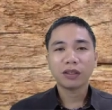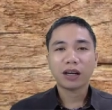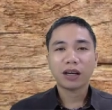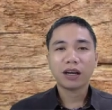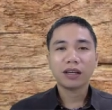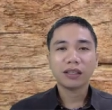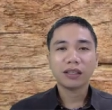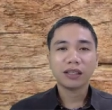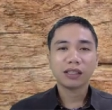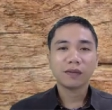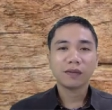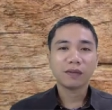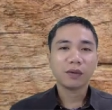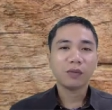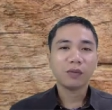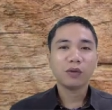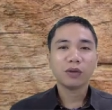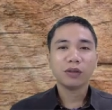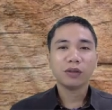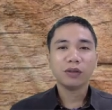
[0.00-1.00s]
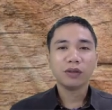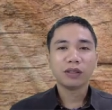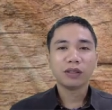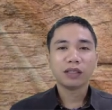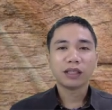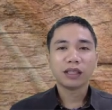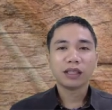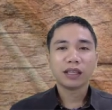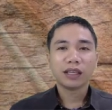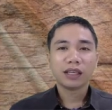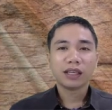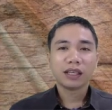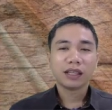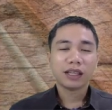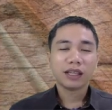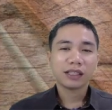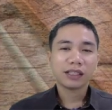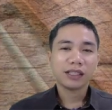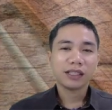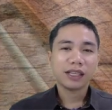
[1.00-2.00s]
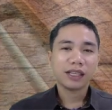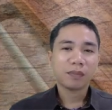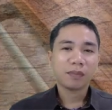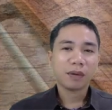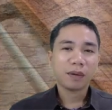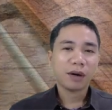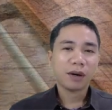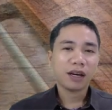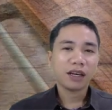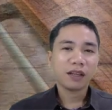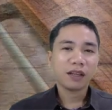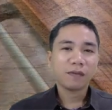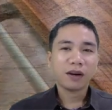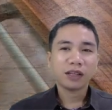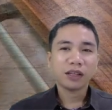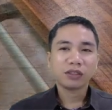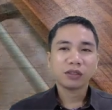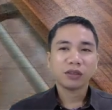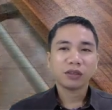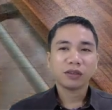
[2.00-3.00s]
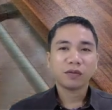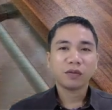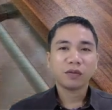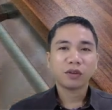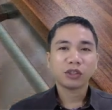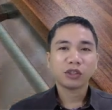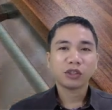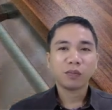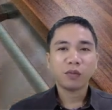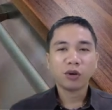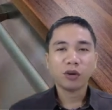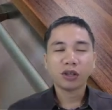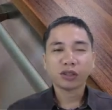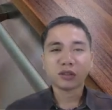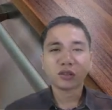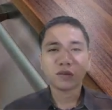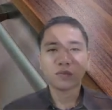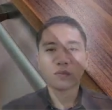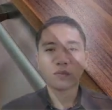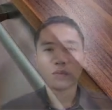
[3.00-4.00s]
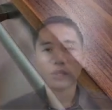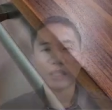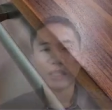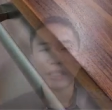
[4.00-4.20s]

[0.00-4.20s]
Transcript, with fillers: the hardness of the wood. Thus, they primarily function for support of woody